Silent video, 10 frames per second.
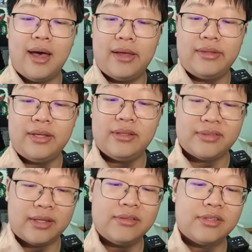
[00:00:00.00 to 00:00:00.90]
And then the
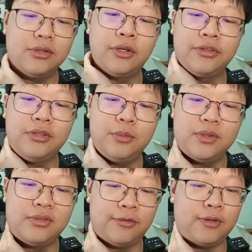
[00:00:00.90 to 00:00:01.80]
second skill
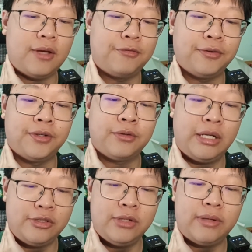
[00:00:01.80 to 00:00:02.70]
continuous, if you have a
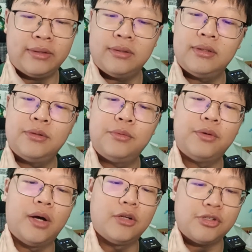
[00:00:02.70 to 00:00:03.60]
Grade 3 Greater
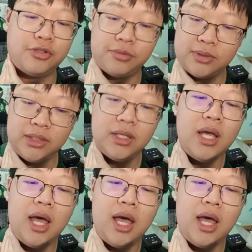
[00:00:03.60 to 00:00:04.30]
Drajeweled,